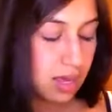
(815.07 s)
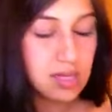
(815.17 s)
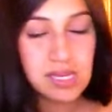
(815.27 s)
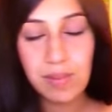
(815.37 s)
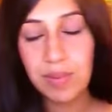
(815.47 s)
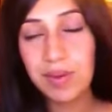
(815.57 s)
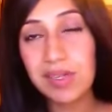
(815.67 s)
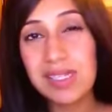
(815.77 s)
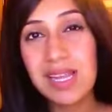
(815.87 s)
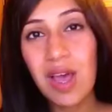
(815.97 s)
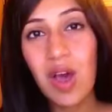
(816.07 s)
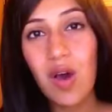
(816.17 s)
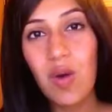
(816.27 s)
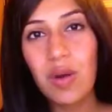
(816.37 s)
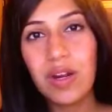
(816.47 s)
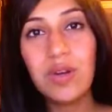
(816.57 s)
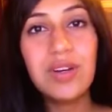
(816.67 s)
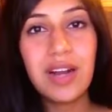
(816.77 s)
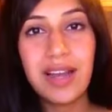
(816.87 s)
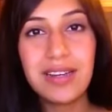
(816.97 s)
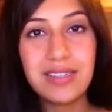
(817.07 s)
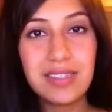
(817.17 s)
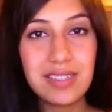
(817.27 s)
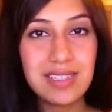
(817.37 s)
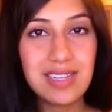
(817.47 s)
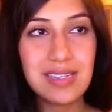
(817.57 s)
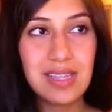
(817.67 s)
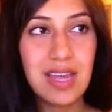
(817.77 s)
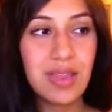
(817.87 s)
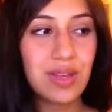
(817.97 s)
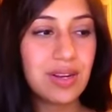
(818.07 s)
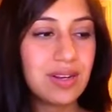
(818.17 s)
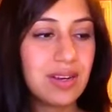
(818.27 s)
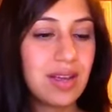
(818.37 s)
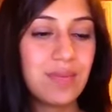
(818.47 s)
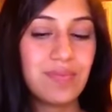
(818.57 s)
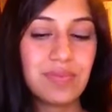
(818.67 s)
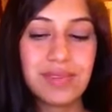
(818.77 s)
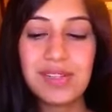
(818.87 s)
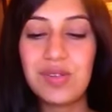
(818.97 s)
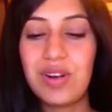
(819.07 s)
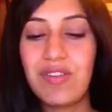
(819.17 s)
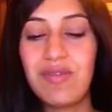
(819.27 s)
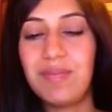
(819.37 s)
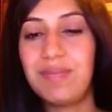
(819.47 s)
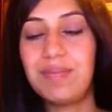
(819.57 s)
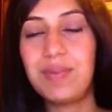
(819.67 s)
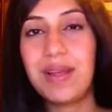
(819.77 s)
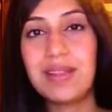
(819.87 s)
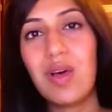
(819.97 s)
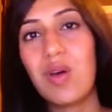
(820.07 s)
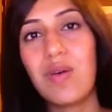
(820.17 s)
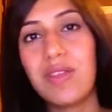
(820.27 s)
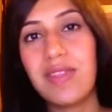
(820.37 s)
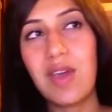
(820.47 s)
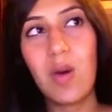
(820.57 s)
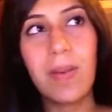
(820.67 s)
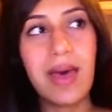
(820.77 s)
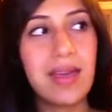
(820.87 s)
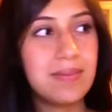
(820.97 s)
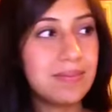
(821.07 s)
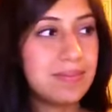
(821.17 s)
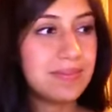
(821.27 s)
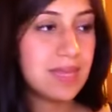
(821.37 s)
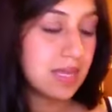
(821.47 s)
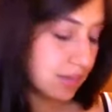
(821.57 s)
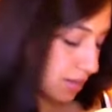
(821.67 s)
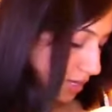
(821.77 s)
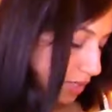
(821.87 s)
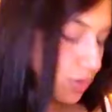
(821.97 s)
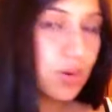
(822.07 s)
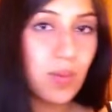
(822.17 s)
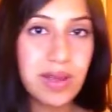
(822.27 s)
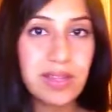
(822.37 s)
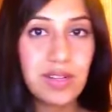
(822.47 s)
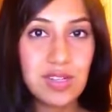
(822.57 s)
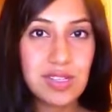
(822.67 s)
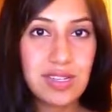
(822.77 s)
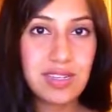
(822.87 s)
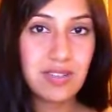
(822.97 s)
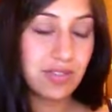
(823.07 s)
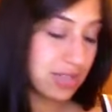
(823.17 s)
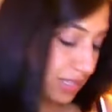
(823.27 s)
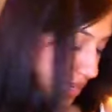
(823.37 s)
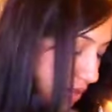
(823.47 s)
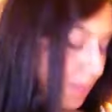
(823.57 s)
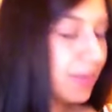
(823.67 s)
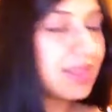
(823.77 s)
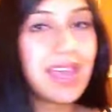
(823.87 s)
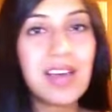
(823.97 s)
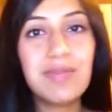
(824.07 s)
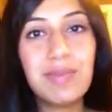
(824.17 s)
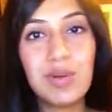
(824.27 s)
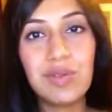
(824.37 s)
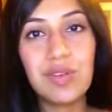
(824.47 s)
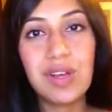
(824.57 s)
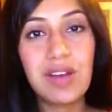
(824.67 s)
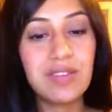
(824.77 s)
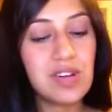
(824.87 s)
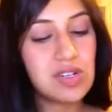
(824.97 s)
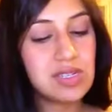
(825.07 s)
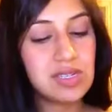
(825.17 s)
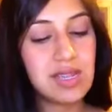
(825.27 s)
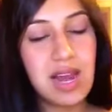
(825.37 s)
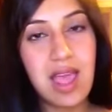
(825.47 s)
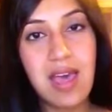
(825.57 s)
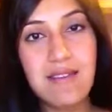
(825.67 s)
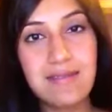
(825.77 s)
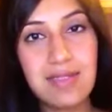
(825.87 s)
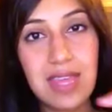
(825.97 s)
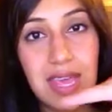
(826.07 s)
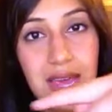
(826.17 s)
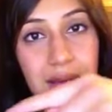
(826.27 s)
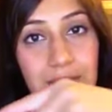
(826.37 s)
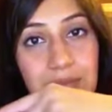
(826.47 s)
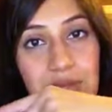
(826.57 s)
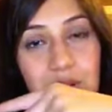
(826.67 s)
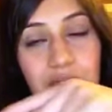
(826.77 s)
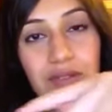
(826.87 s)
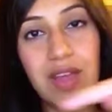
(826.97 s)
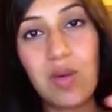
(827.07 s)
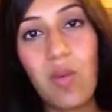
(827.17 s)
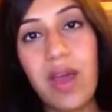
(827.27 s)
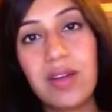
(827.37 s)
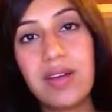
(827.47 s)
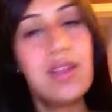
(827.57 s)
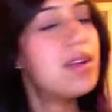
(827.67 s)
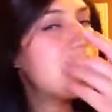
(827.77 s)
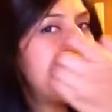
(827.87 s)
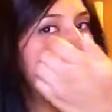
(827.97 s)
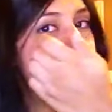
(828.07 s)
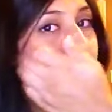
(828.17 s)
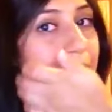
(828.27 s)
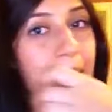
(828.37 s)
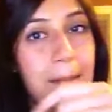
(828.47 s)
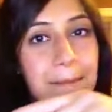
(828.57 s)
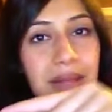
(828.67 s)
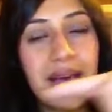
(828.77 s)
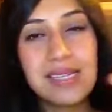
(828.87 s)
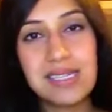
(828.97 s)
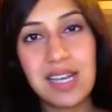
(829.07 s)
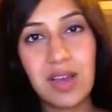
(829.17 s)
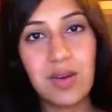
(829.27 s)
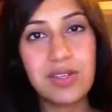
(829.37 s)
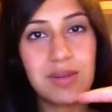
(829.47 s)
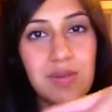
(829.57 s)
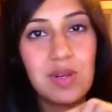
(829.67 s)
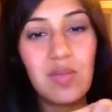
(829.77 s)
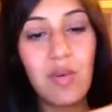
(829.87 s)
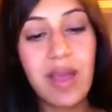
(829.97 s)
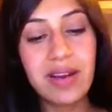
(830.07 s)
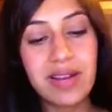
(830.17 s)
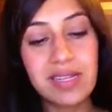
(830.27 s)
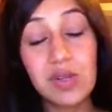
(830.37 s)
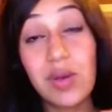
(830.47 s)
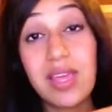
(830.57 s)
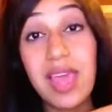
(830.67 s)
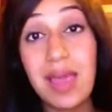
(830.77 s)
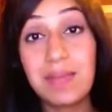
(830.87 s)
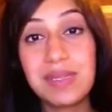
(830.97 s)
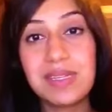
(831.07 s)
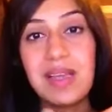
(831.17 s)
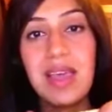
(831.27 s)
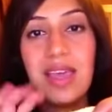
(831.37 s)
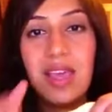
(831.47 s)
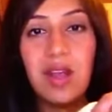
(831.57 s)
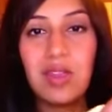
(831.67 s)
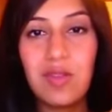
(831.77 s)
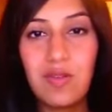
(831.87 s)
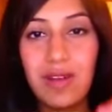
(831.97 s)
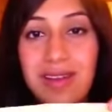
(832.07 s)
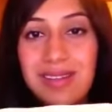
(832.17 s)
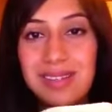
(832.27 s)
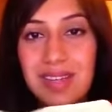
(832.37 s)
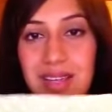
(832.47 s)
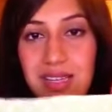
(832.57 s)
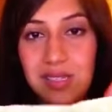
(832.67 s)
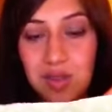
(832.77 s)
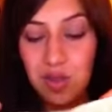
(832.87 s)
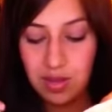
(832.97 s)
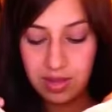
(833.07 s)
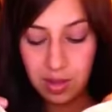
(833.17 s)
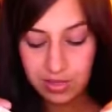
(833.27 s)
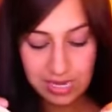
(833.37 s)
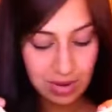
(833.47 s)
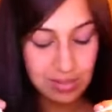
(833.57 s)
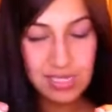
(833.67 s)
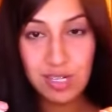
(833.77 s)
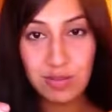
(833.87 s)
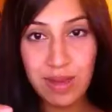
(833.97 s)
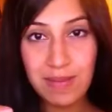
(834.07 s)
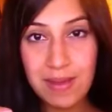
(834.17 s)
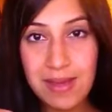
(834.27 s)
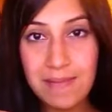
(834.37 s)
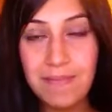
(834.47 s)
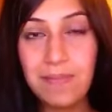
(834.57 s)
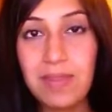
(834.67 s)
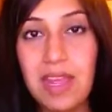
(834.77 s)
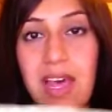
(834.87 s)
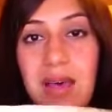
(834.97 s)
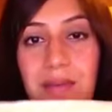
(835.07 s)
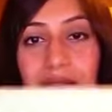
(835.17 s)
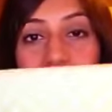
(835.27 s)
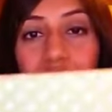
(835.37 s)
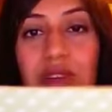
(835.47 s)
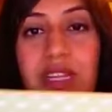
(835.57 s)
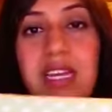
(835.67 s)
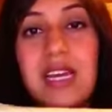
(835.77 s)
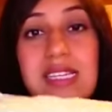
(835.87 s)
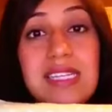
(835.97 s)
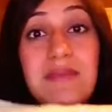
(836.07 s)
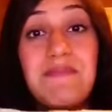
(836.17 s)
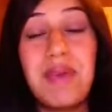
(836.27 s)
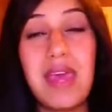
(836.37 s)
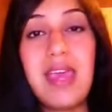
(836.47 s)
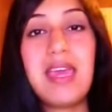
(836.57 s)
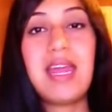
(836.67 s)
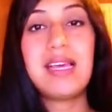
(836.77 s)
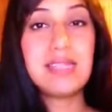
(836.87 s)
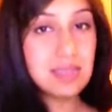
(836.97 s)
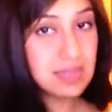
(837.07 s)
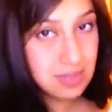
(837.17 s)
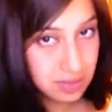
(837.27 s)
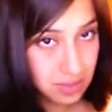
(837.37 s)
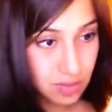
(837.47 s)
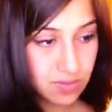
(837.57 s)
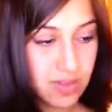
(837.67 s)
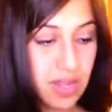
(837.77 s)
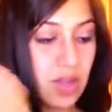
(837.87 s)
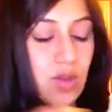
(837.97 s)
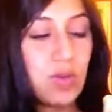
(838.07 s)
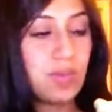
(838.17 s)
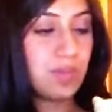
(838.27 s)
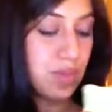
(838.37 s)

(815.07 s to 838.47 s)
all separate words, or Hooter Hiders is the other sort of brand logo that they go by. Don't know why there's a difference there, but they have beautiful covers that have the sort of like wiring. I think it's like plastic or some sort of wiring, so it gapes here at the front, so you can look down and see your baby. It's really nice and big. It has sort of like a hoop